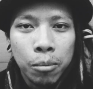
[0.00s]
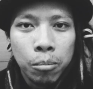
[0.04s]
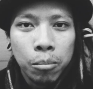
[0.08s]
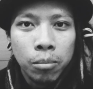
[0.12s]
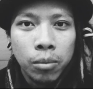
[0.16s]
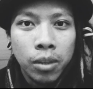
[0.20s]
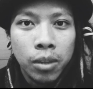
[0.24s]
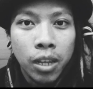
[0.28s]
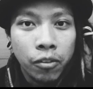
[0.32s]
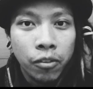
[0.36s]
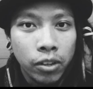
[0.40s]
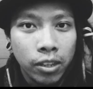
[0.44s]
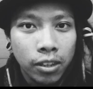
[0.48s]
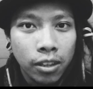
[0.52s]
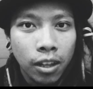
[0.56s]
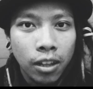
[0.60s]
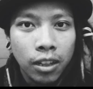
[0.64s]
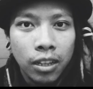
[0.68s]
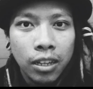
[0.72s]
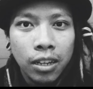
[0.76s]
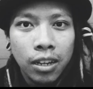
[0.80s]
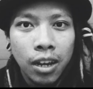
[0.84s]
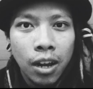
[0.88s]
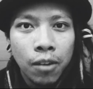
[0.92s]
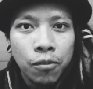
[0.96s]
I'm David
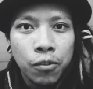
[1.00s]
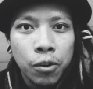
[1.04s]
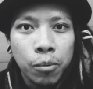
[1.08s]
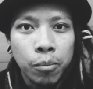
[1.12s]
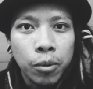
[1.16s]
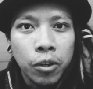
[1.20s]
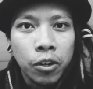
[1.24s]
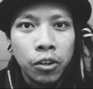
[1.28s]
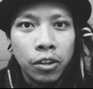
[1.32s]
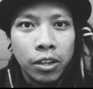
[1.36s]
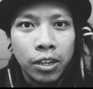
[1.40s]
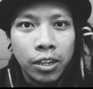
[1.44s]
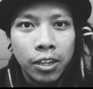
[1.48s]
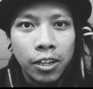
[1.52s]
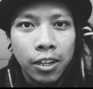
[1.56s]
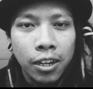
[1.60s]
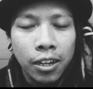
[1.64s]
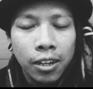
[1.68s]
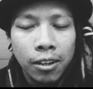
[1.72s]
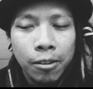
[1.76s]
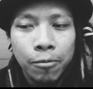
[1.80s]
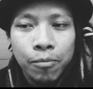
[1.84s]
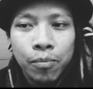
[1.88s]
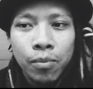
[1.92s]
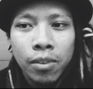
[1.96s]
Stanley, I'm from
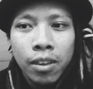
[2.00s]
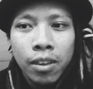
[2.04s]
Indonesia.